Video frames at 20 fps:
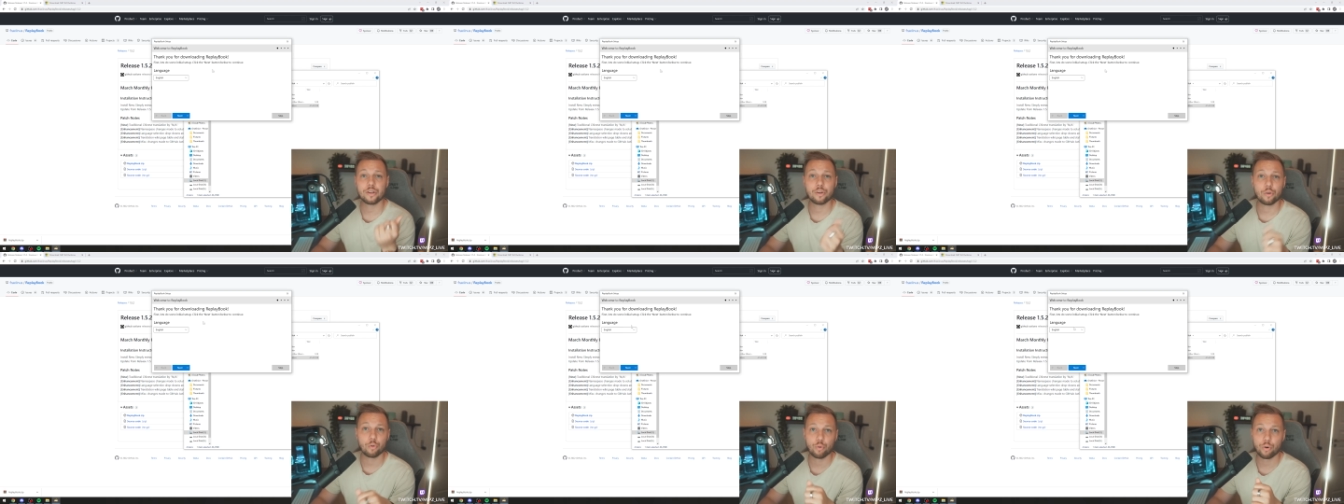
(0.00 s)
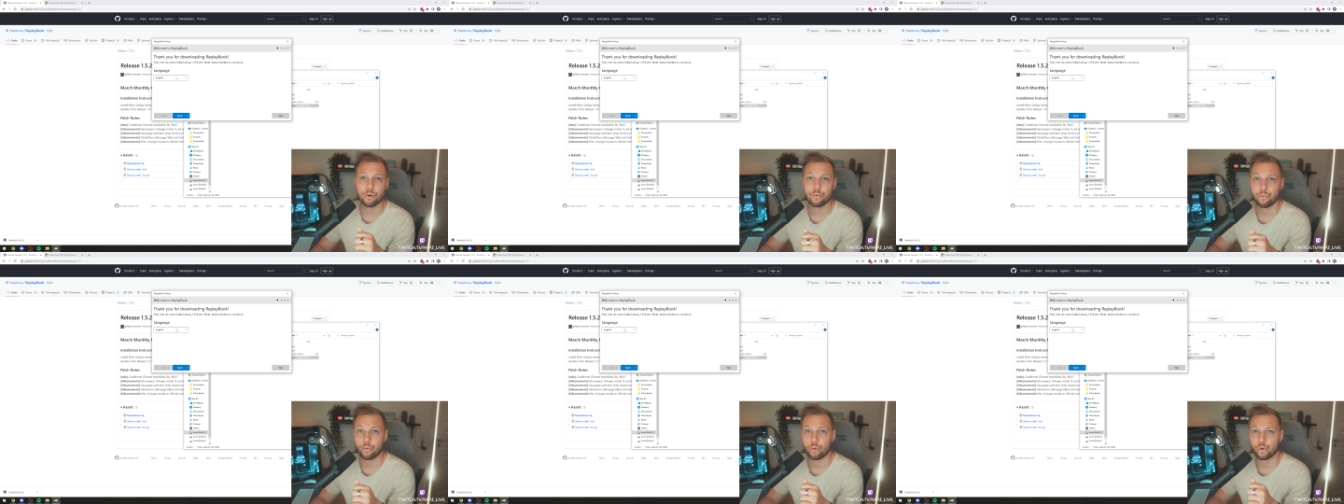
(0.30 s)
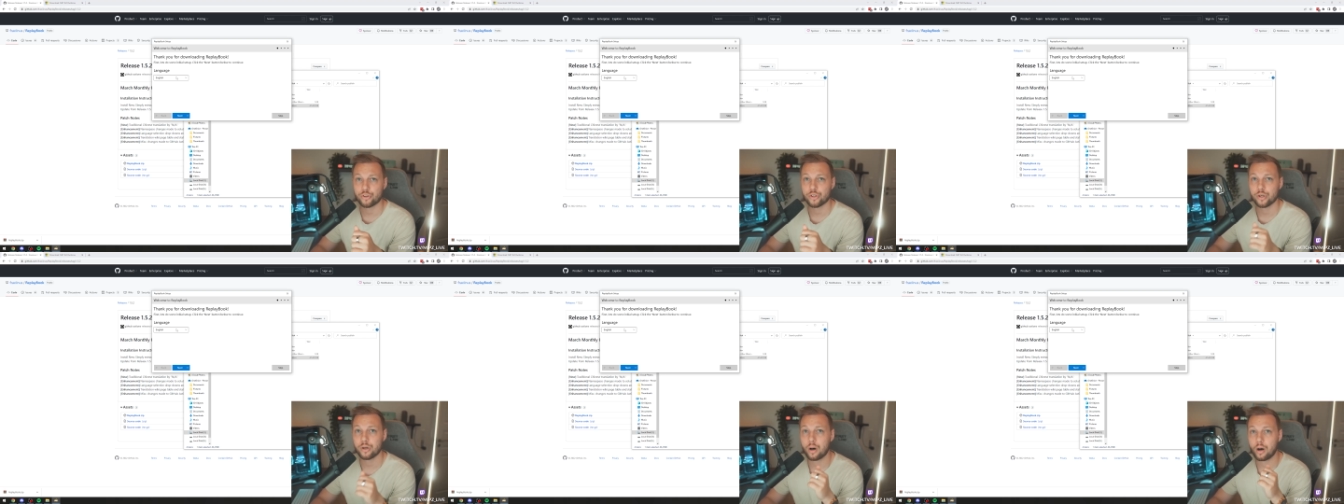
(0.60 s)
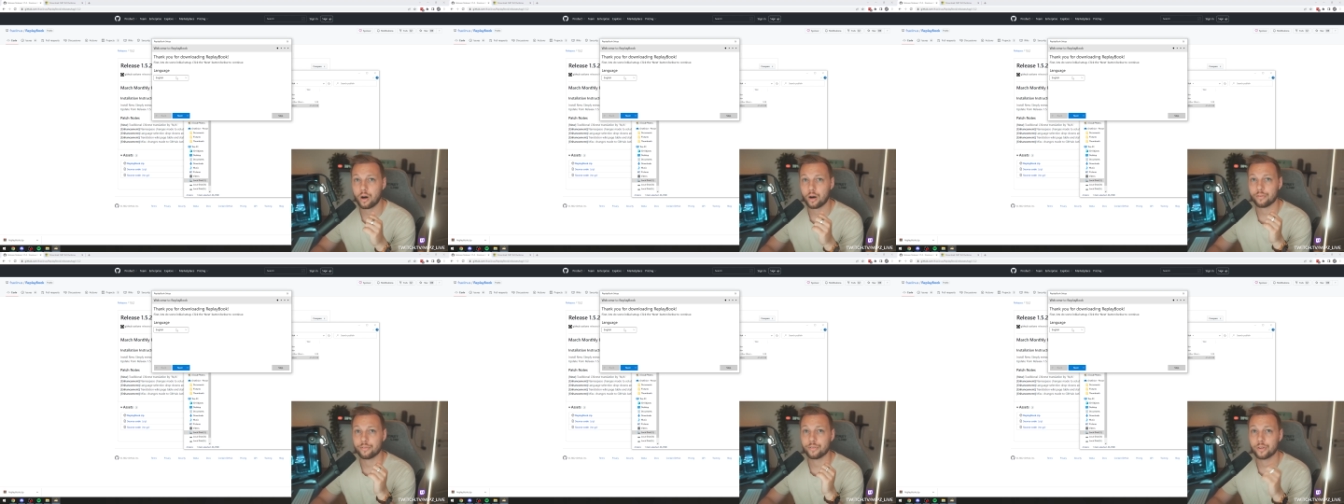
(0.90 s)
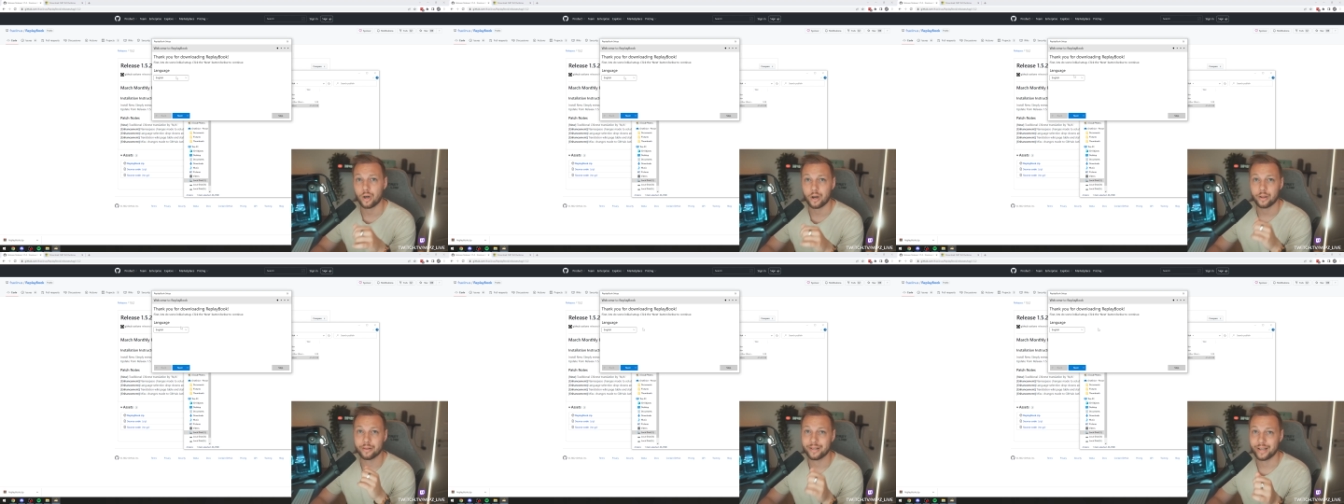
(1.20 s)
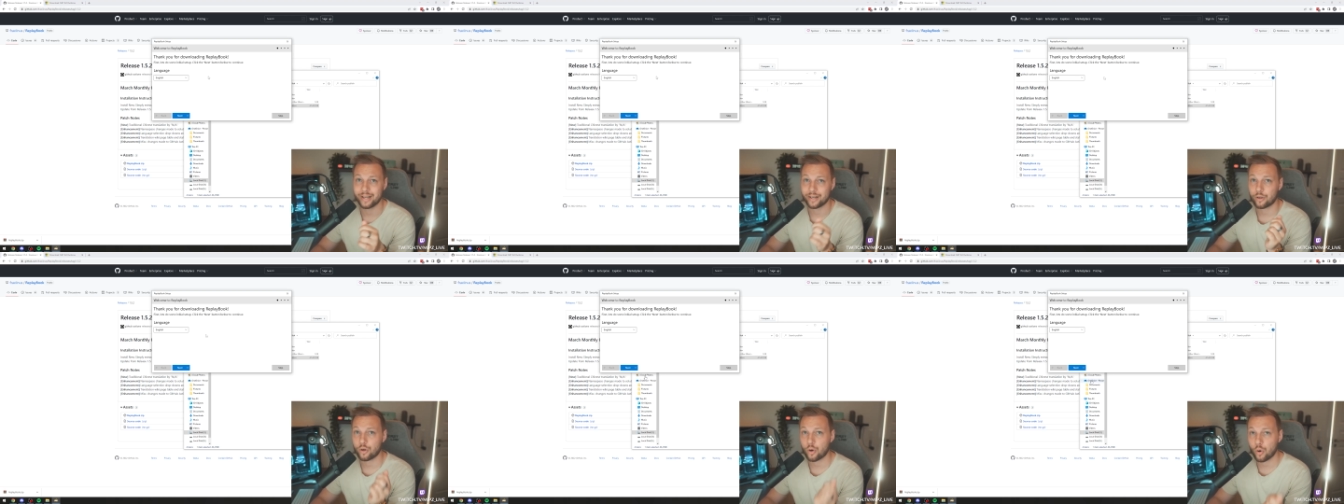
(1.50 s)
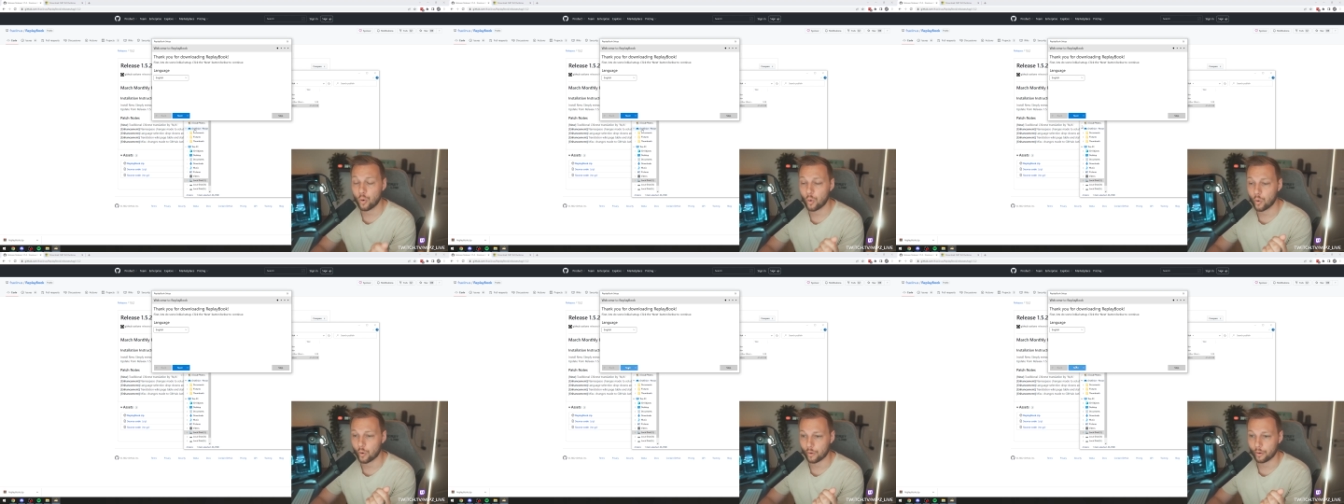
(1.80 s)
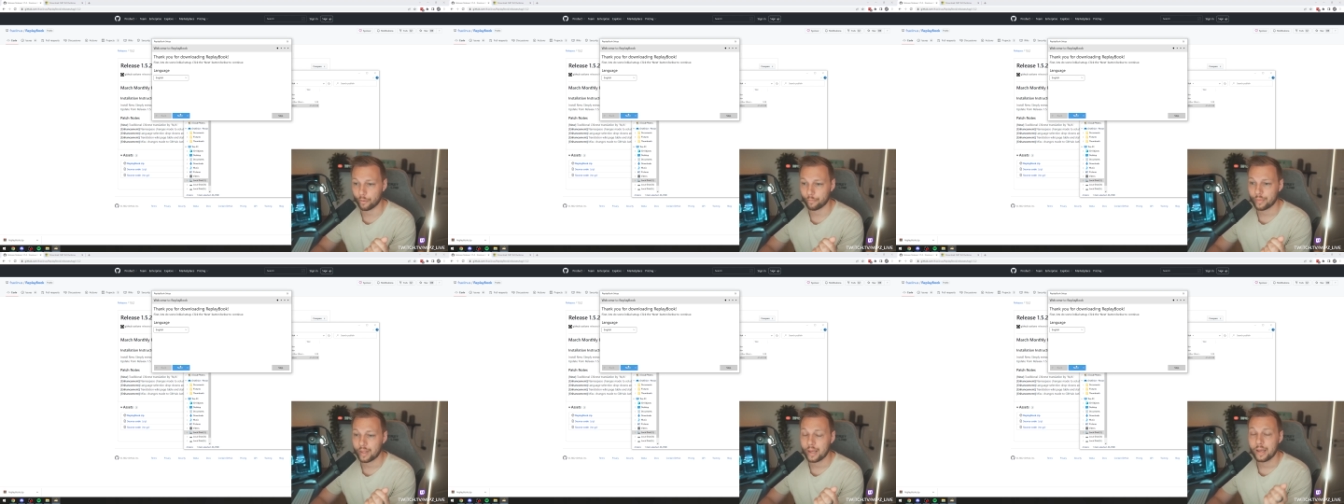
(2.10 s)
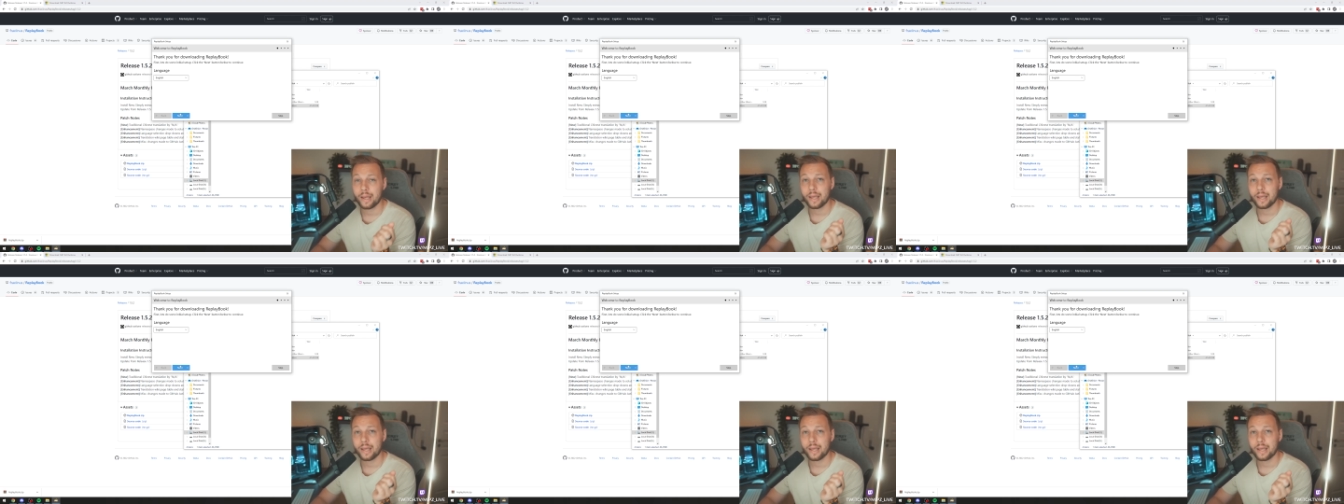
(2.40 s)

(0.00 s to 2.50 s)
newer version of .NET Core.